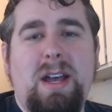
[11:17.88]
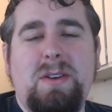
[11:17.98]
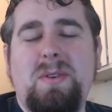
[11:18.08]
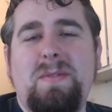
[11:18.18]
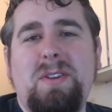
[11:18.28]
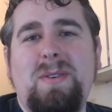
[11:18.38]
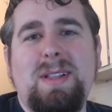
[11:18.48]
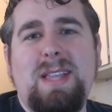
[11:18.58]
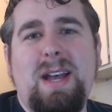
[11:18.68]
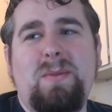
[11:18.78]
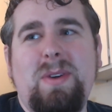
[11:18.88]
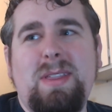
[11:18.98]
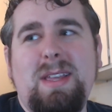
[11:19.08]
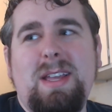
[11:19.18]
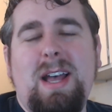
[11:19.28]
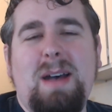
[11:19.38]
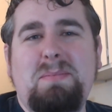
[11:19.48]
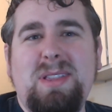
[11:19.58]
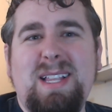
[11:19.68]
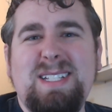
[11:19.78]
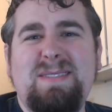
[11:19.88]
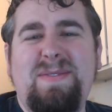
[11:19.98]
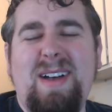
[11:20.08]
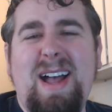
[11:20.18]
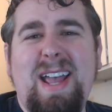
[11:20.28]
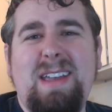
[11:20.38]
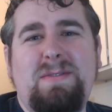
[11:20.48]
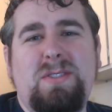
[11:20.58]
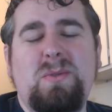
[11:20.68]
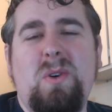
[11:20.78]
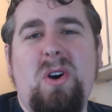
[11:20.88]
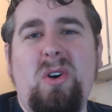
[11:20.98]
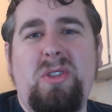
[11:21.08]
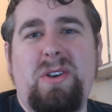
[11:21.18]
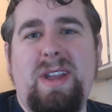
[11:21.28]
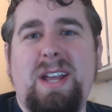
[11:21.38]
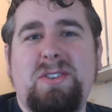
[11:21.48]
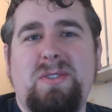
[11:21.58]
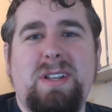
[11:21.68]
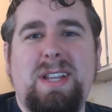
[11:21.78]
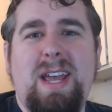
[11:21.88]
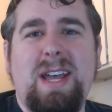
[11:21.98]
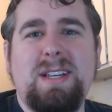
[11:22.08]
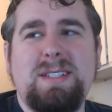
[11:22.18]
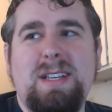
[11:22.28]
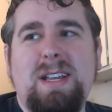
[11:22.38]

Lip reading: whoever you hit that with a +5 to all their natural attacks.